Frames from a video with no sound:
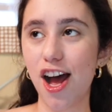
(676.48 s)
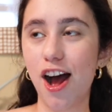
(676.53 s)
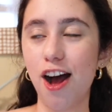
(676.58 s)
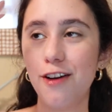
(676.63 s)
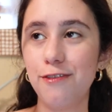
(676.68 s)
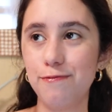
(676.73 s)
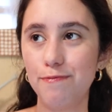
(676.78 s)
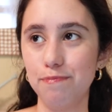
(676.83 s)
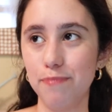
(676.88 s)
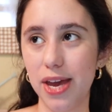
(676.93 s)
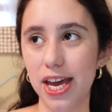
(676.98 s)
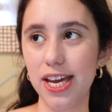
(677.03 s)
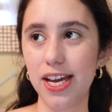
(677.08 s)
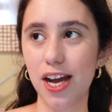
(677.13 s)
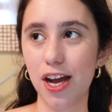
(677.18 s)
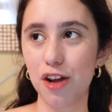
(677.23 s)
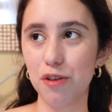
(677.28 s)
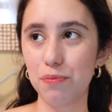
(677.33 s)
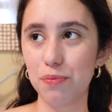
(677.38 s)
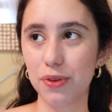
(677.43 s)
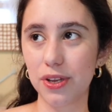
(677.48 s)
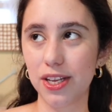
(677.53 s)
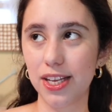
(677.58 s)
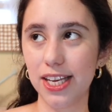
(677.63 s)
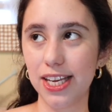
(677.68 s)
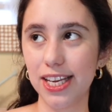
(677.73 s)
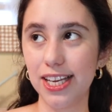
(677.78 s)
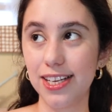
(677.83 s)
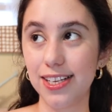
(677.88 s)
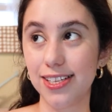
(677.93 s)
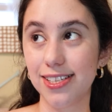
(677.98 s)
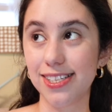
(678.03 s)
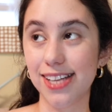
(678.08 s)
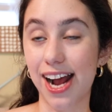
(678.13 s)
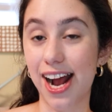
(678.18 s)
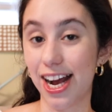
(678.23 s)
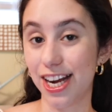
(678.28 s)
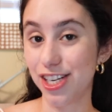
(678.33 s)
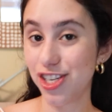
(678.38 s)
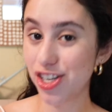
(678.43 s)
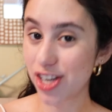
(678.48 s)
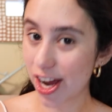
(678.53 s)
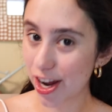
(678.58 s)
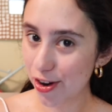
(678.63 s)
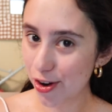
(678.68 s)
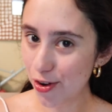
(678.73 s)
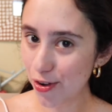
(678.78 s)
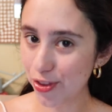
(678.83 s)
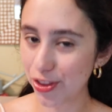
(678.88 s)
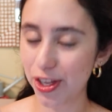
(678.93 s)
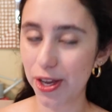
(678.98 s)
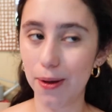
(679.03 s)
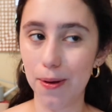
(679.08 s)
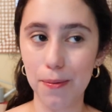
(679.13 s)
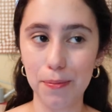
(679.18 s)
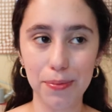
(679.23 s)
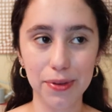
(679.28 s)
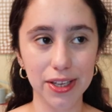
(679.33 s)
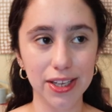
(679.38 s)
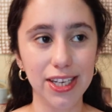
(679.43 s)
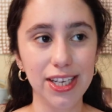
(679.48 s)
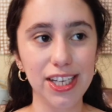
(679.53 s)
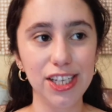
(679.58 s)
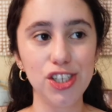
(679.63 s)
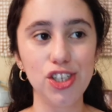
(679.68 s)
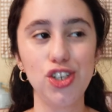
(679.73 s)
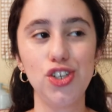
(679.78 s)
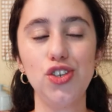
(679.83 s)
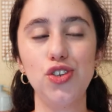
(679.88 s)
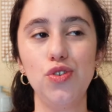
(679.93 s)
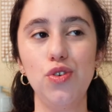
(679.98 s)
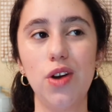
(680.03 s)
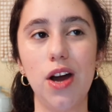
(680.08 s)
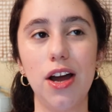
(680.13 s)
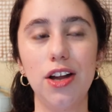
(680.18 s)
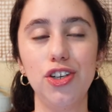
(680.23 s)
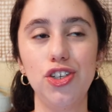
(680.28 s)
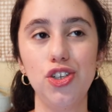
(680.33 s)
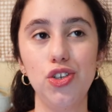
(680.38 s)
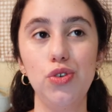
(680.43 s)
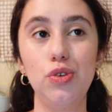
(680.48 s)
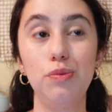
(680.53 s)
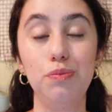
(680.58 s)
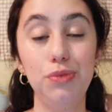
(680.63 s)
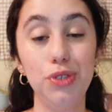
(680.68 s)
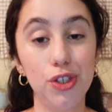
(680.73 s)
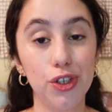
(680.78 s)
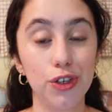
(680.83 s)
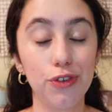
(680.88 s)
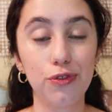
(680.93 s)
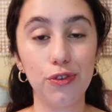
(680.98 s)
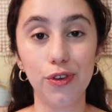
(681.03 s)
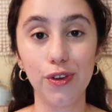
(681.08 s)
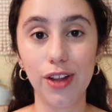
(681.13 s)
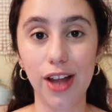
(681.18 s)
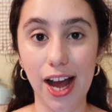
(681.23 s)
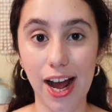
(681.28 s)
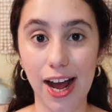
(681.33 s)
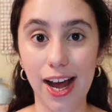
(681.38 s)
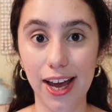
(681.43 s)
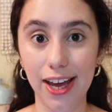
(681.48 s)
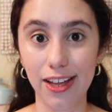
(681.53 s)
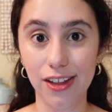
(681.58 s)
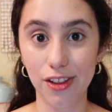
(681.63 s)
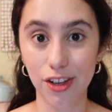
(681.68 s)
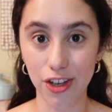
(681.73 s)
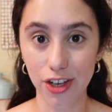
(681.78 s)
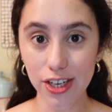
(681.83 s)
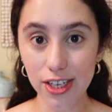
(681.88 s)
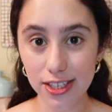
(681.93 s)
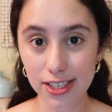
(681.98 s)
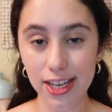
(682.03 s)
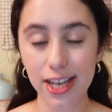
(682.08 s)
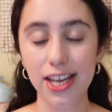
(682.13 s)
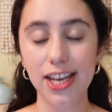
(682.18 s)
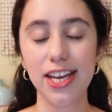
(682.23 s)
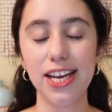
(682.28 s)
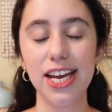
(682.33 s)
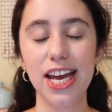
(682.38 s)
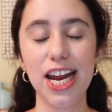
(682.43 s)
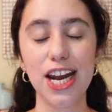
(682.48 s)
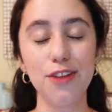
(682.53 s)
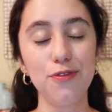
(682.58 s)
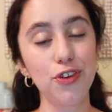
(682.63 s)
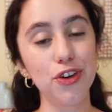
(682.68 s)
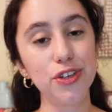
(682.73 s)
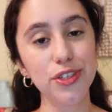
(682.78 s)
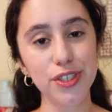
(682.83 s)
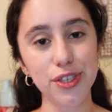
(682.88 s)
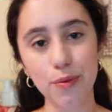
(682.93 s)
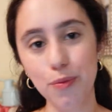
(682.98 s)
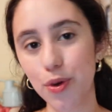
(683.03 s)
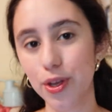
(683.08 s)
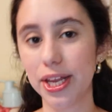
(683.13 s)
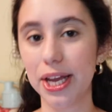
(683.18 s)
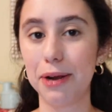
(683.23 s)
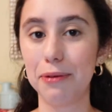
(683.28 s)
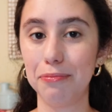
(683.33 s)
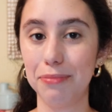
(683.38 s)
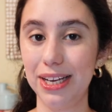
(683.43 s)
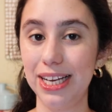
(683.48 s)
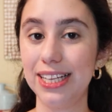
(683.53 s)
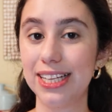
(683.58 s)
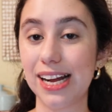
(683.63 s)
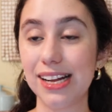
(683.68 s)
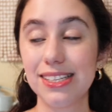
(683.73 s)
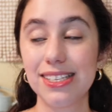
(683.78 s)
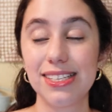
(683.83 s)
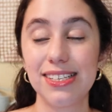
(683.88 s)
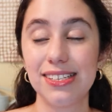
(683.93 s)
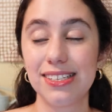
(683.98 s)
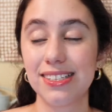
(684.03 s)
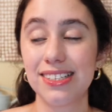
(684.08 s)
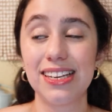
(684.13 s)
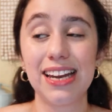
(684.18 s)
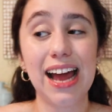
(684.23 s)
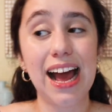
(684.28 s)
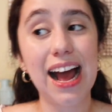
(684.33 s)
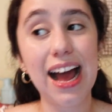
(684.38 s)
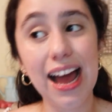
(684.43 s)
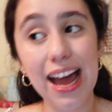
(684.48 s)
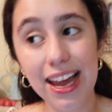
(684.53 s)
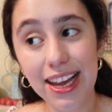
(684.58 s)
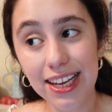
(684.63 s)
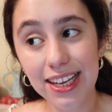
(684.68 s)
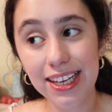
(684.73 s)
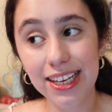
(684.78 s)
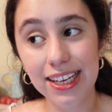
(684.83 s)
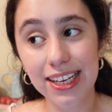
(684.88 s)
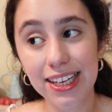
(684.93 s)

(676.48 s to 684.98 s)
of makeup is eyeshadow, the ability to do beautiful eye looks. And if you're someone like me, that's just not,